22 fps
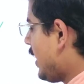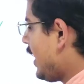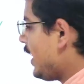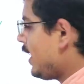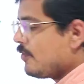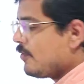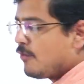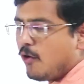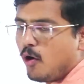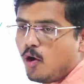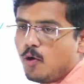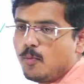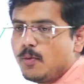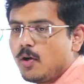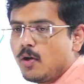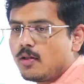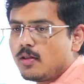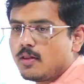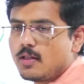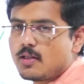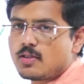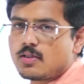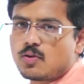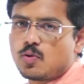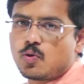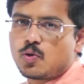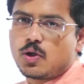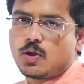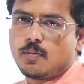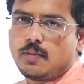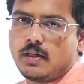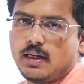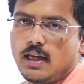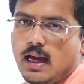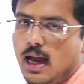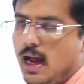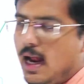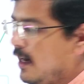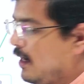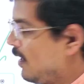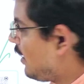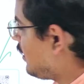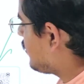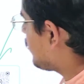ahead, follow me on this social media handle,